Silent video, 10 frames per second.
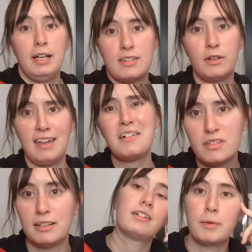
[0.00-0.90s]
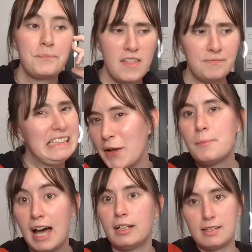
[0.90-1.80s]
I proceed to talk about the wig
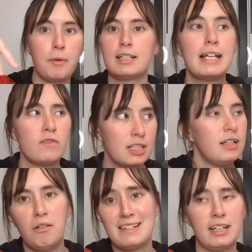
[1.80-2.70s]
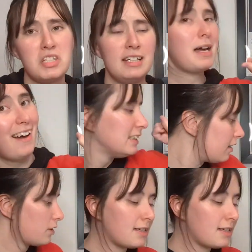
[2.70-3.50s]
for like literally a minute and